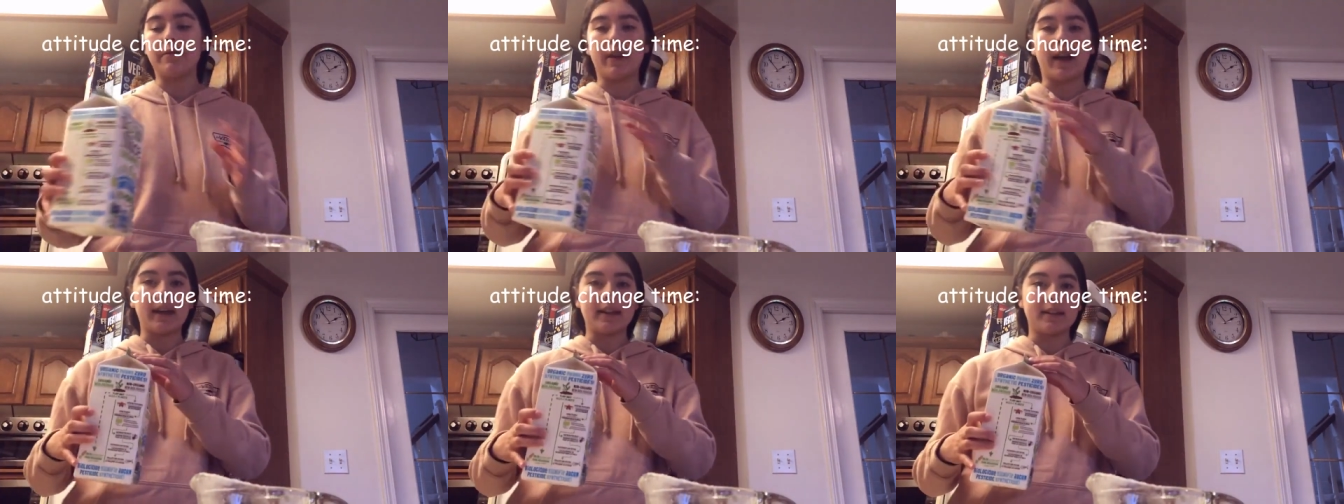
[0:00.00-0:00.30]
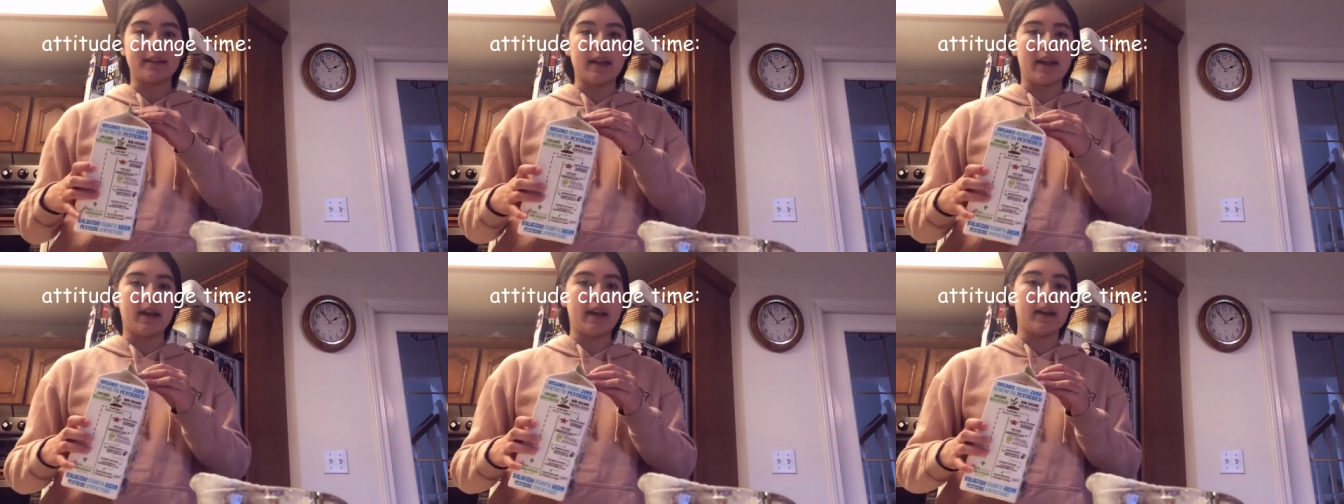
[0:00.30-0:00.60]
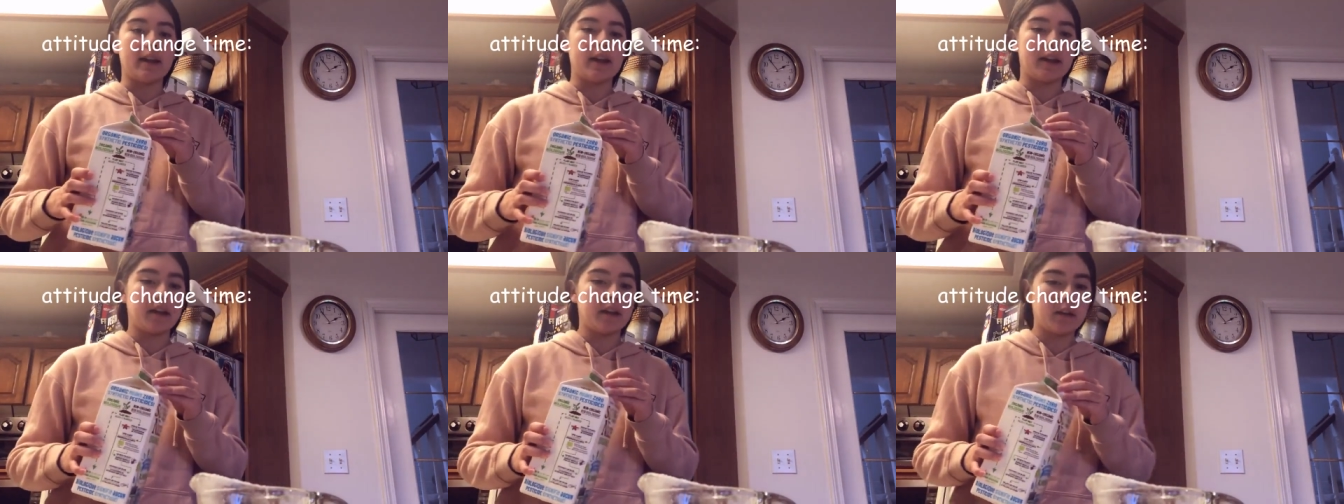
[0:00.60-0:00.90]
essay
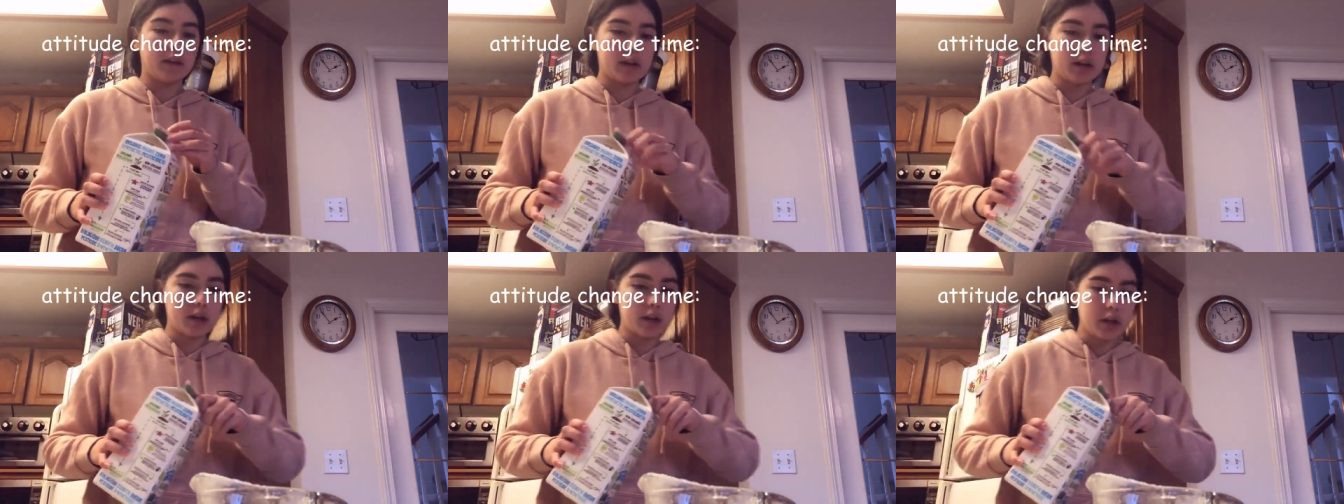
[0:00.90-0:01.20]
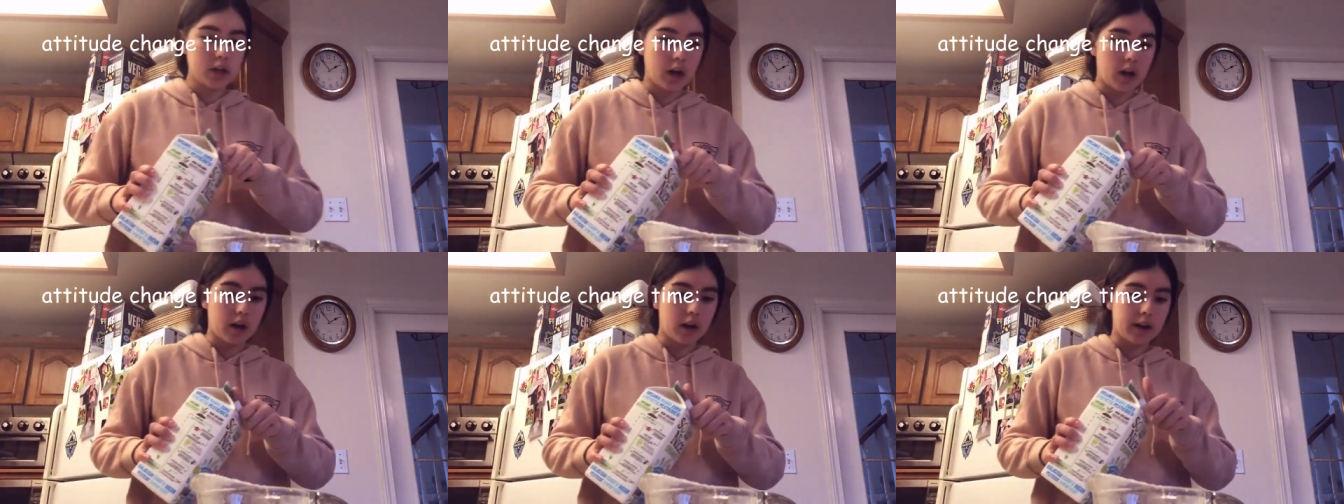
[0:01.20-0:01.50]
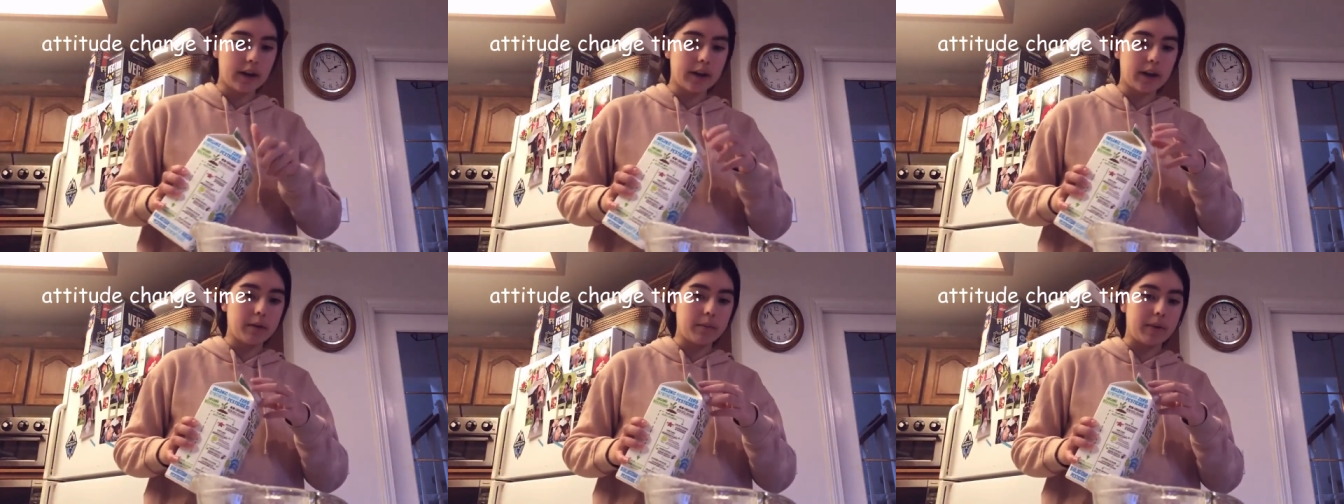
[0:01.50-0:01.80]
in English
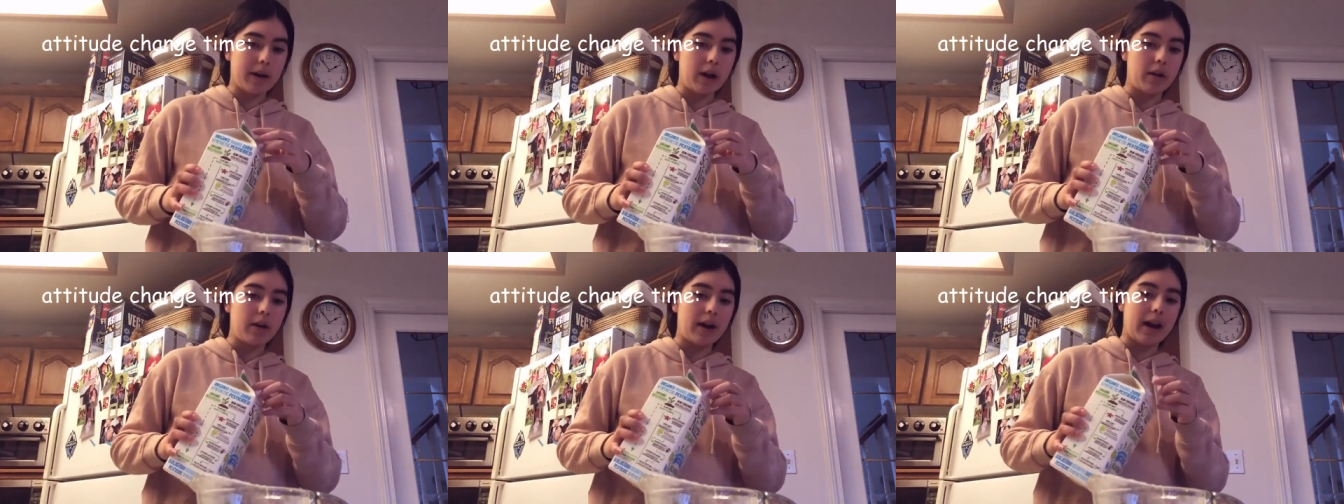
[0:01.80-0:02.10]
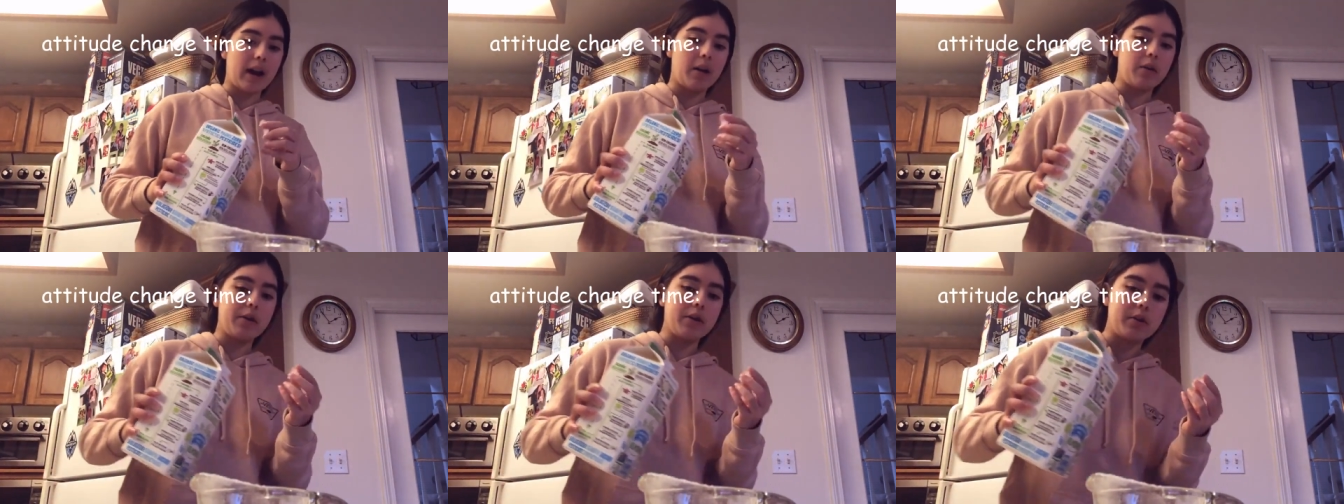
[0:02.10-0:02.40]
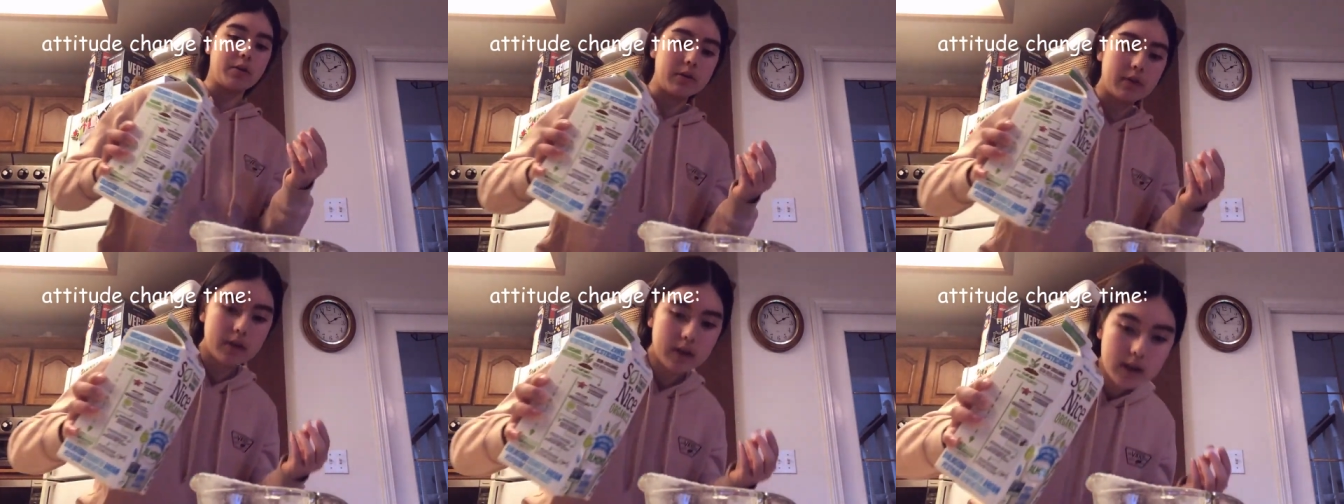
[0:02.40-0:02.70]
talking about how
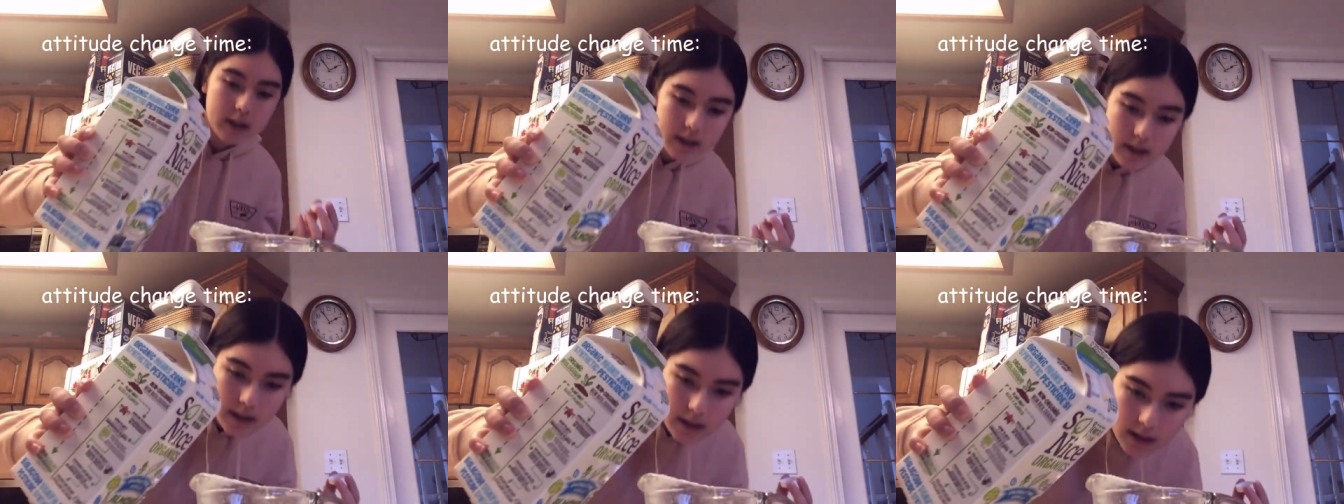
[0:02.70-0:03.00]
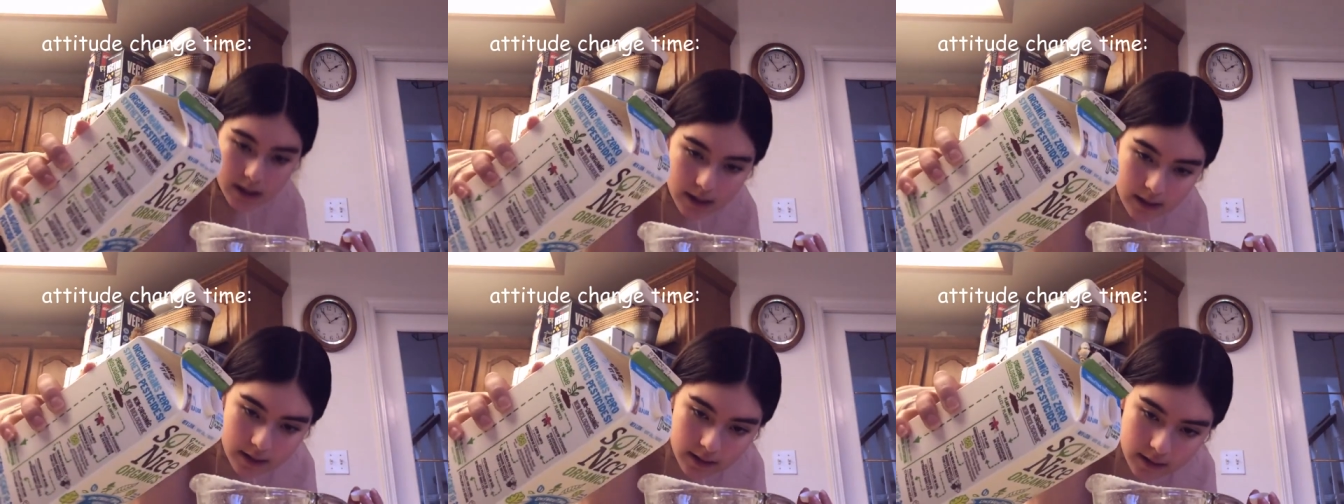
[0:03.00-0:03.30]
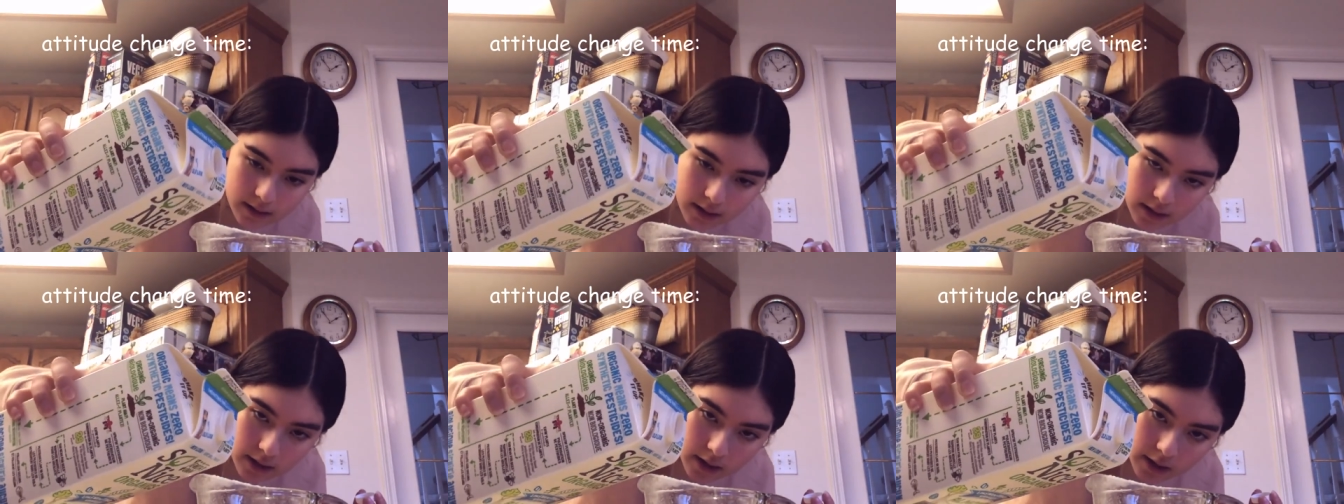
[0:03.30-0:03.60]
useless it is